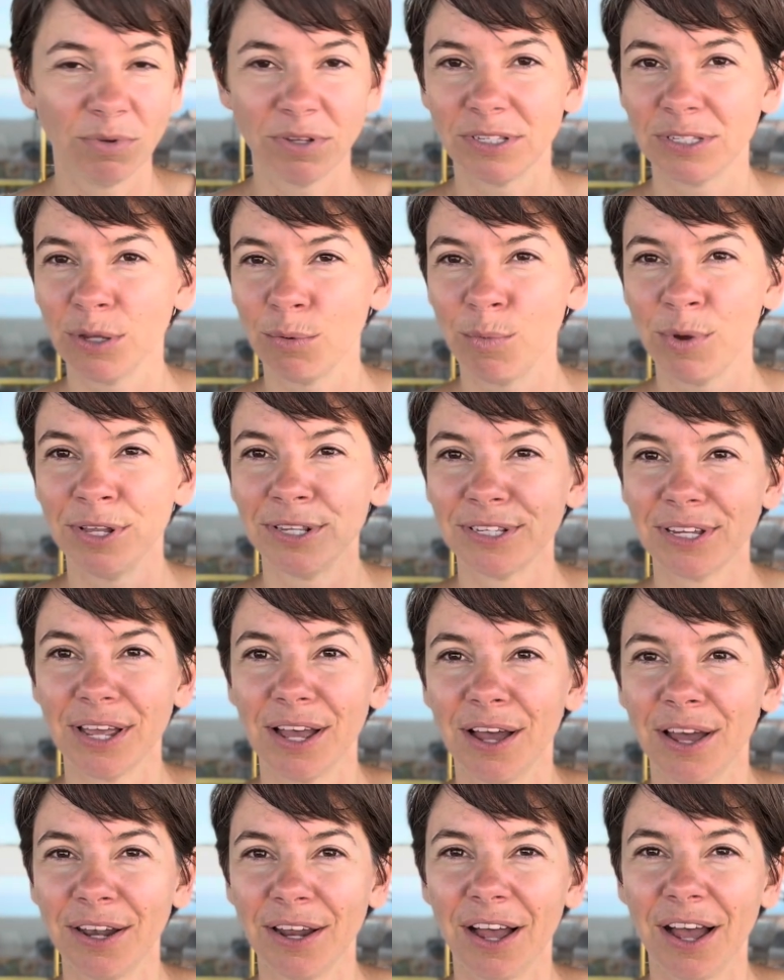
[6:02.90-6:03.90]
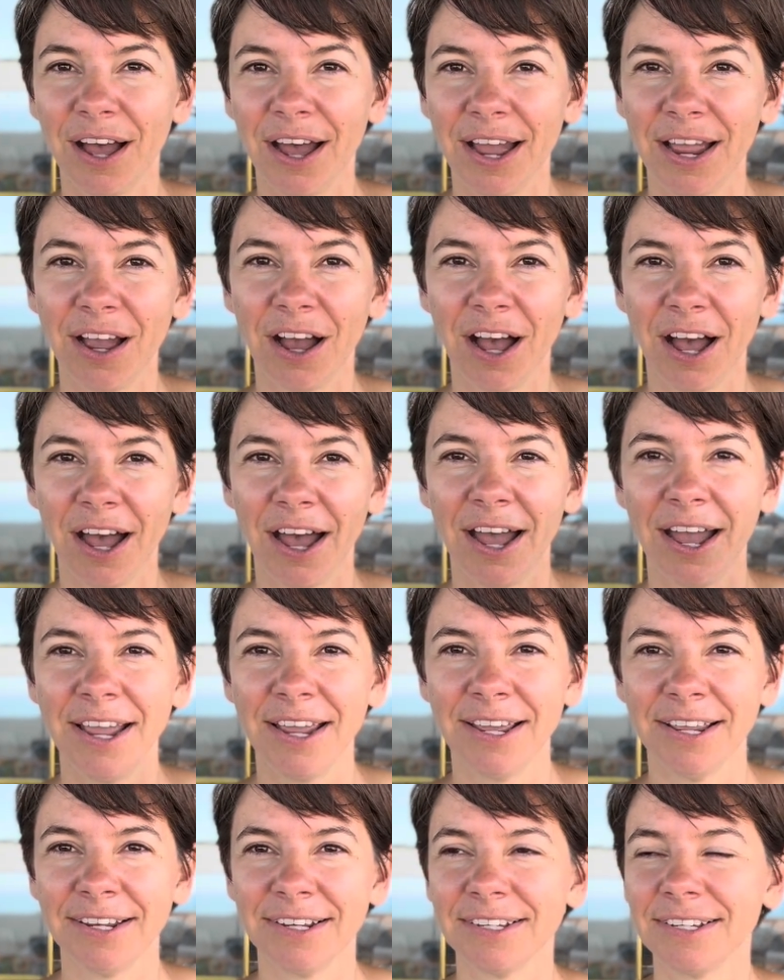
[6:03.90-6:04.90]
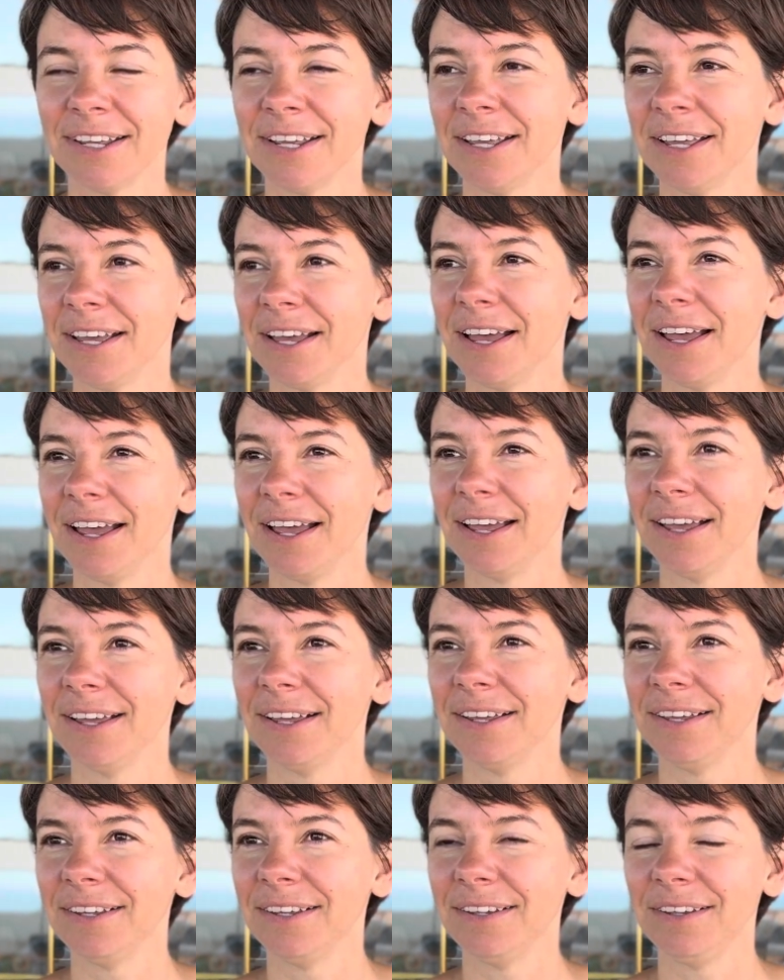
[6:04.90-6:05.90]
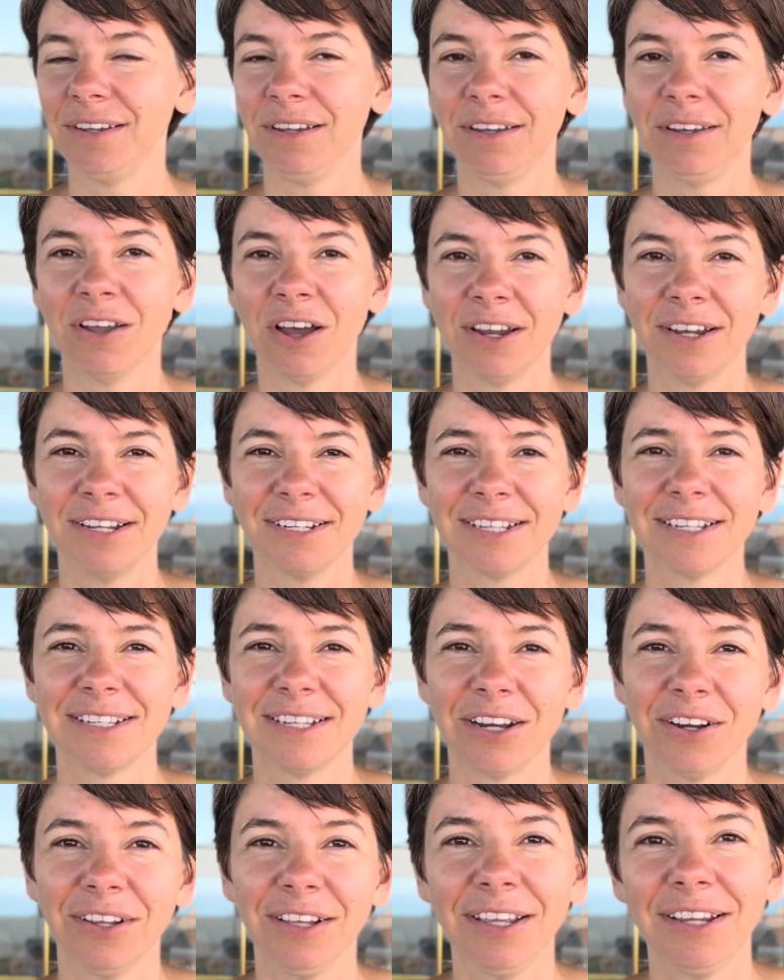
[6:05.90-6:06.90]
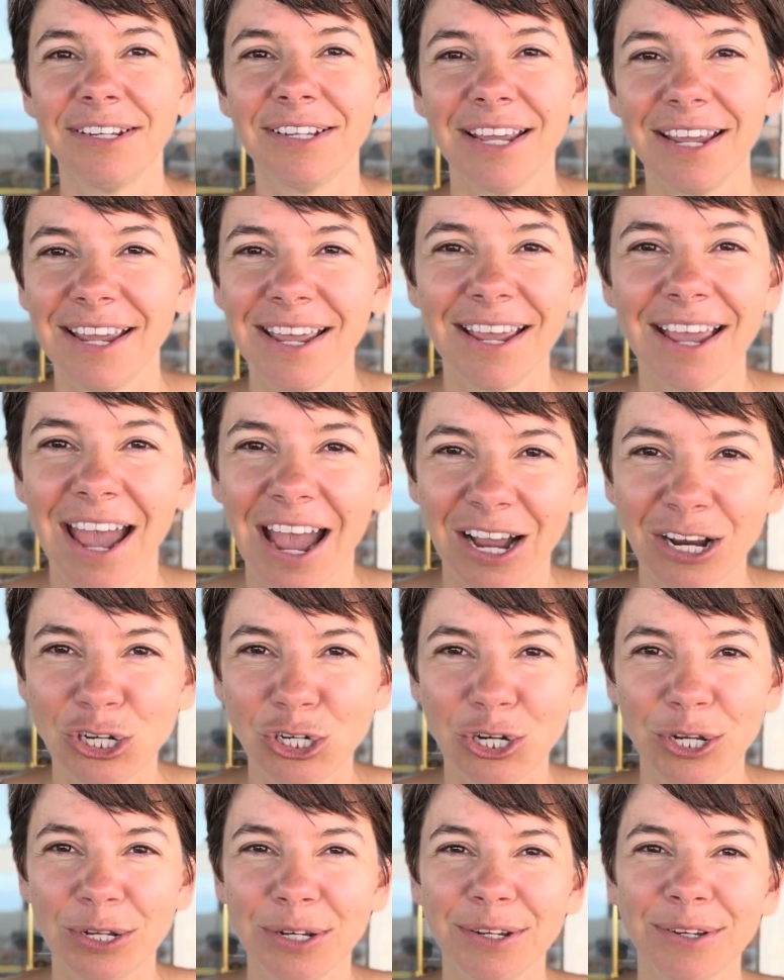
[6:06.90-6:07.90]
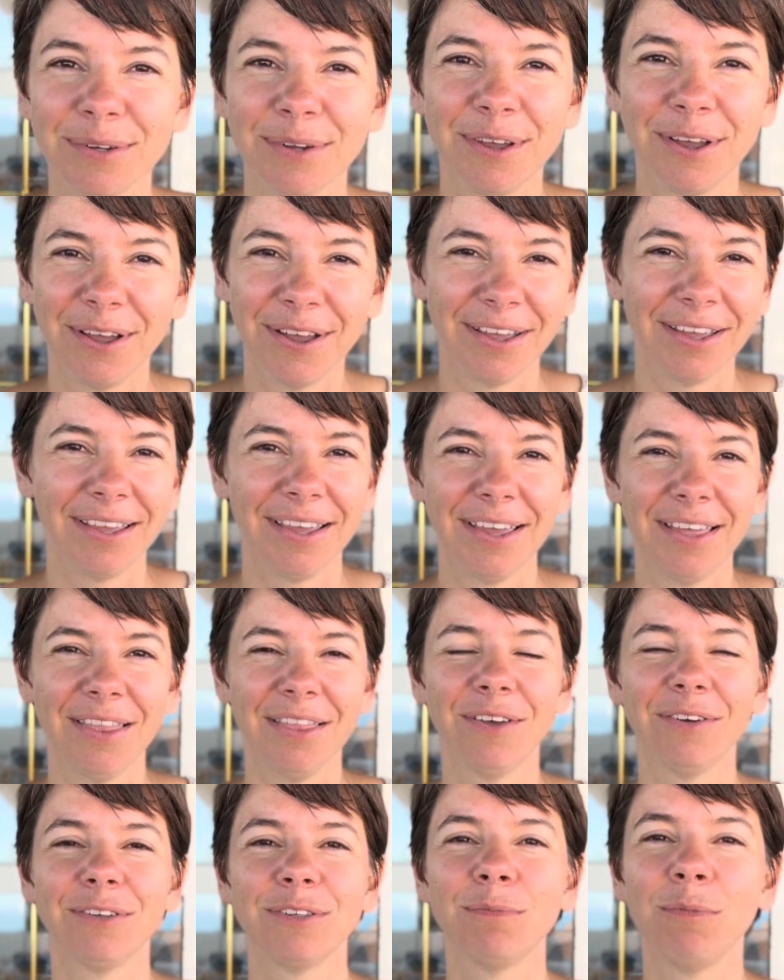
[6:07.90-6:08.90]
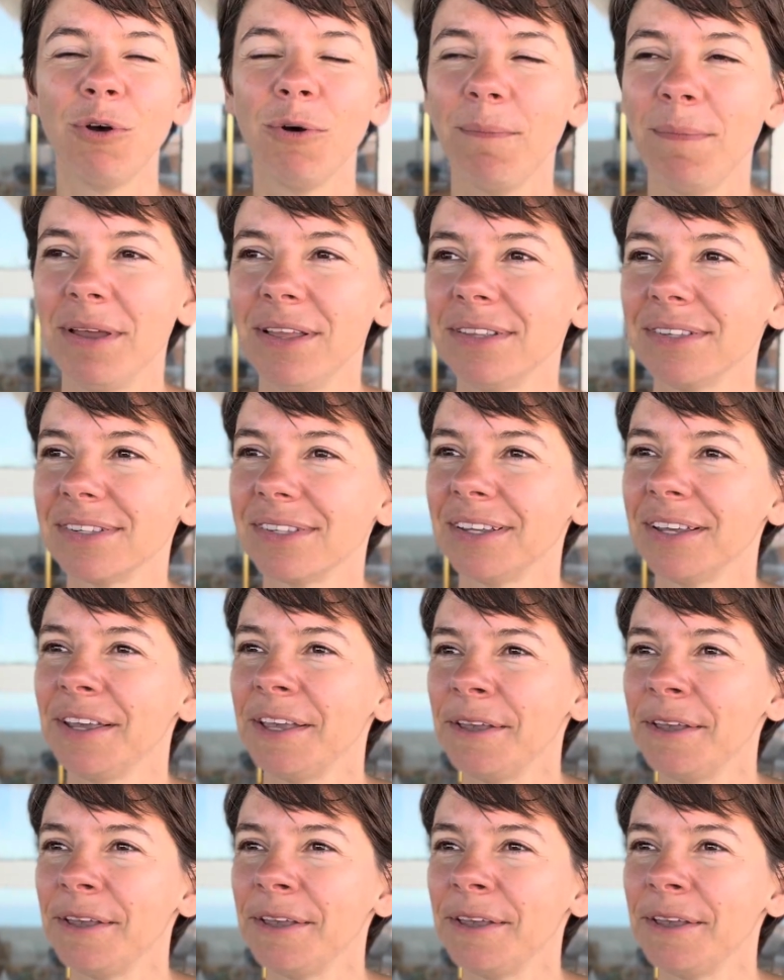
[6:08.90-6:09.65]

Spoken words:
when someone's on a high high and not necessarily taking action in those moments.